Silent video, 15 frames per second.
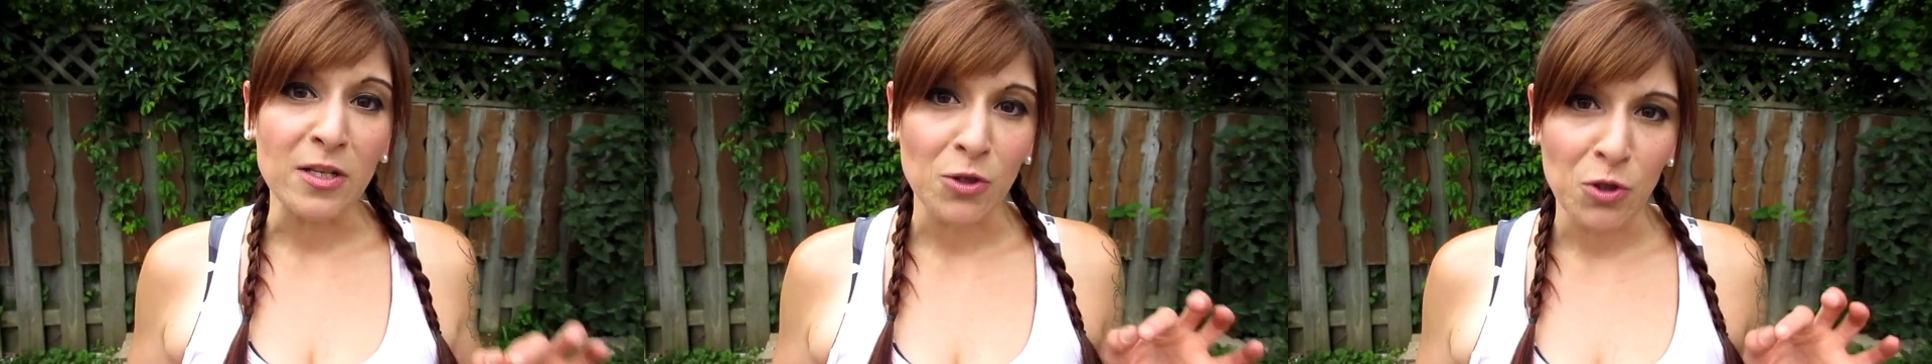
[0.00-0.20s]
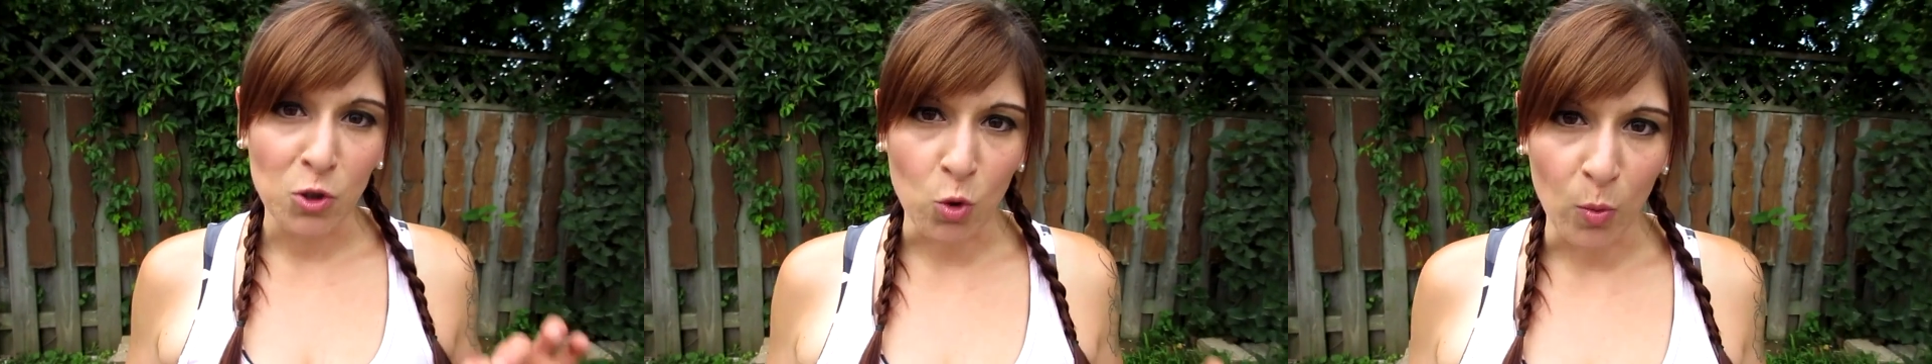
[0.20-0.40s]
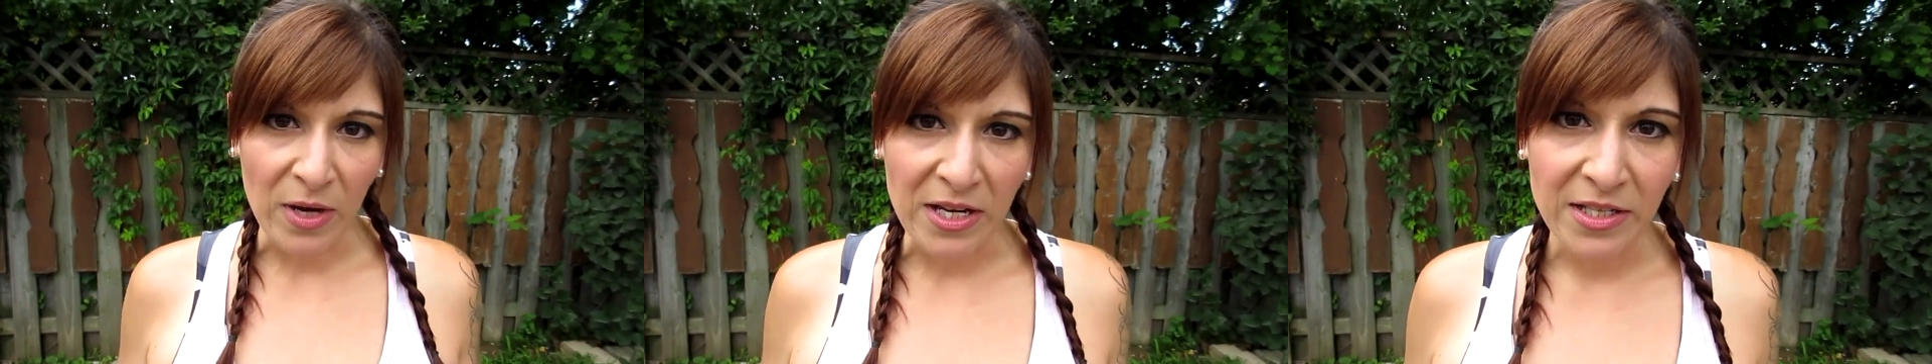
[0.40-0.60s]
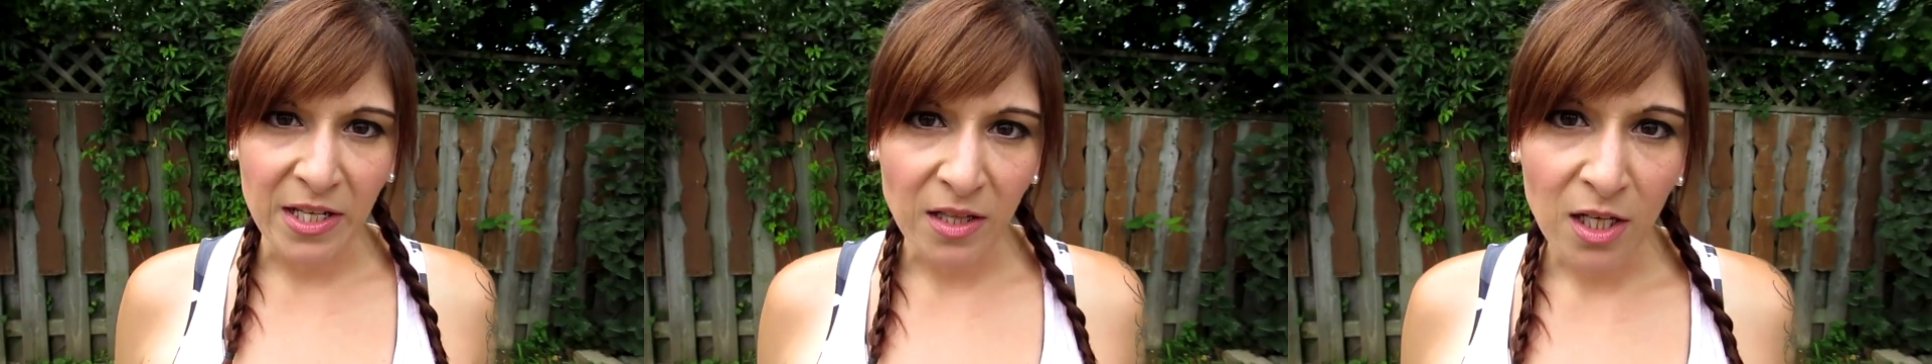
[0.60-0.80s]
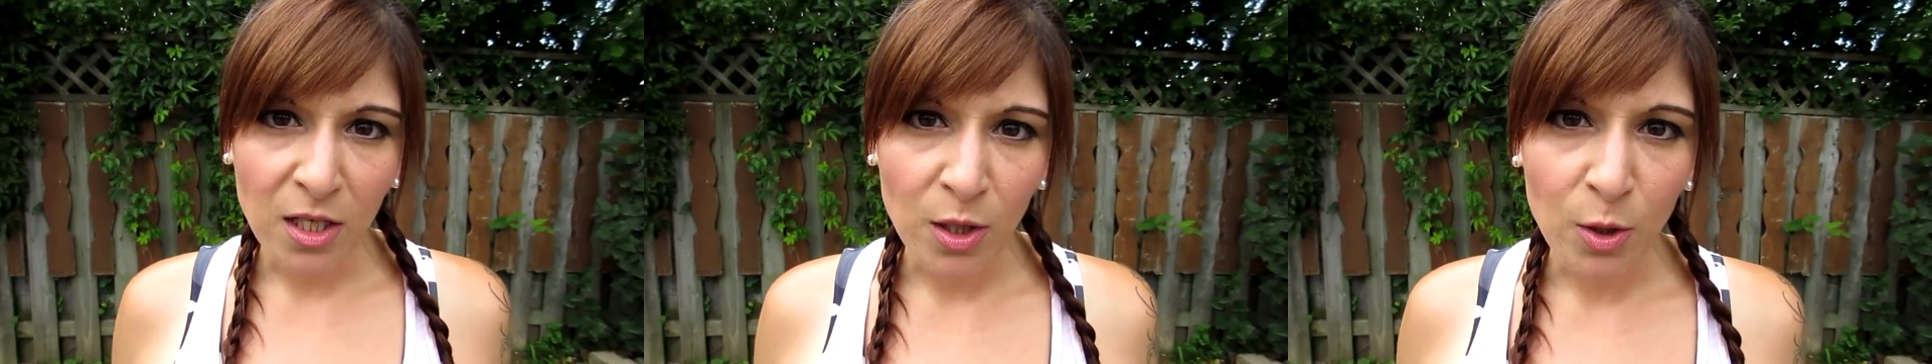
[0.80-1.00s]
and
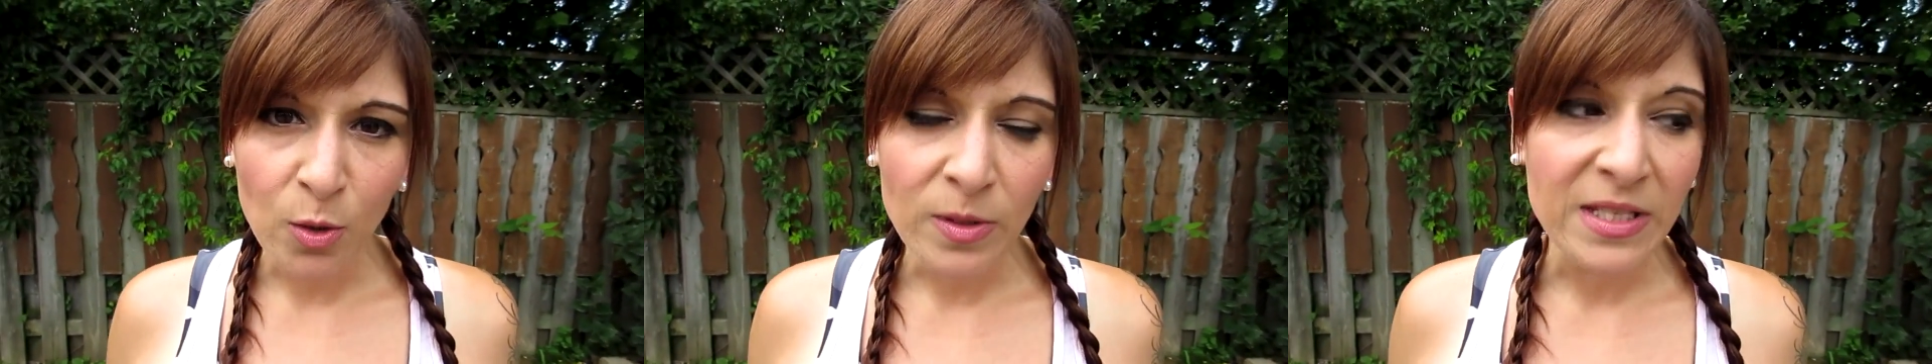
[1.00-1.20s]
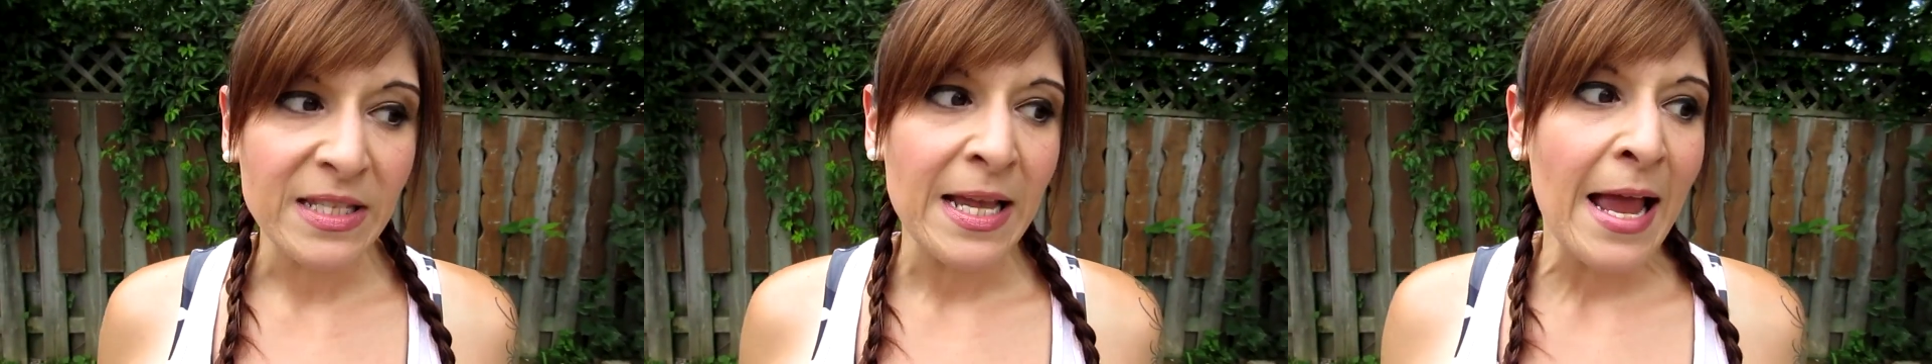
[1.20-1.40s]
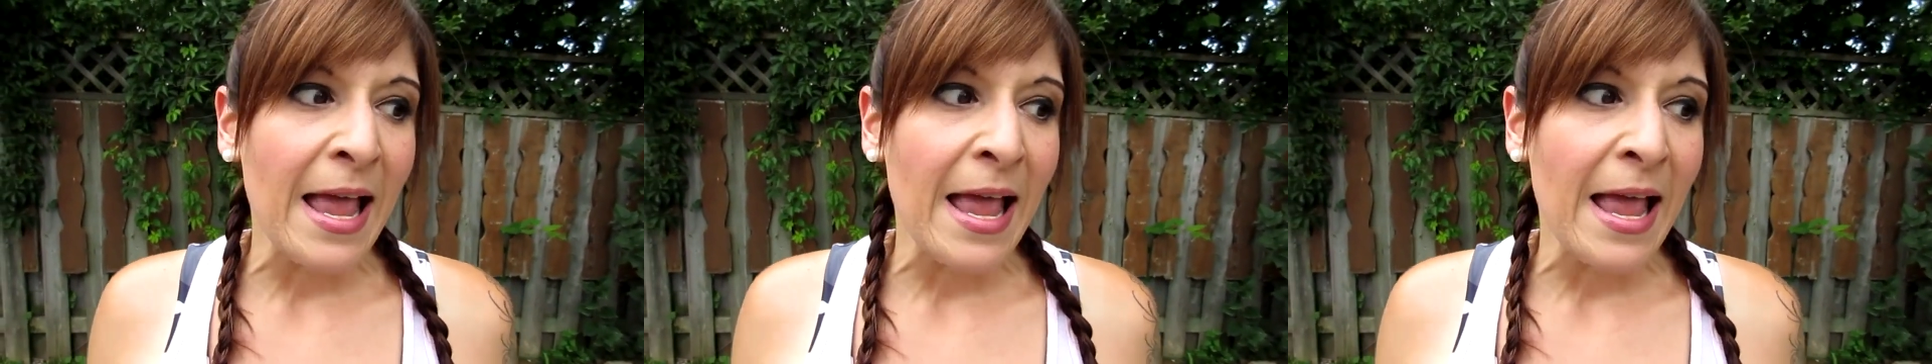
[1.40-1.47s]
squeezing the glutes.